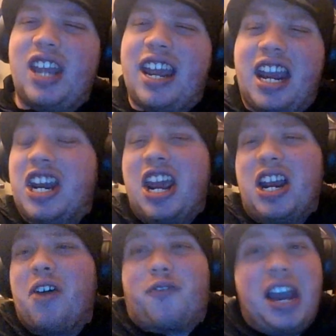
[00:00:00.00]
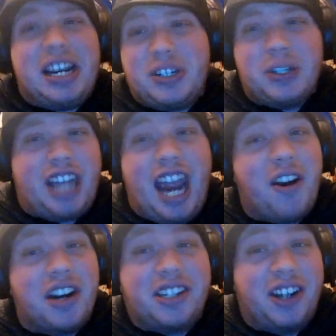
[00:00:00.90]
It affects her
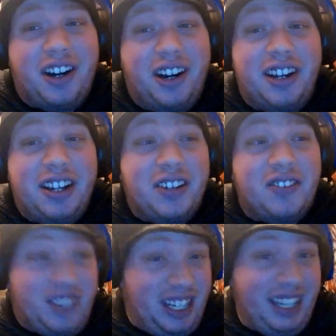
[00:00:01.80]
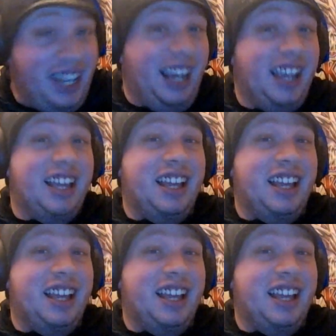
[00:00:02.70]
character? Really?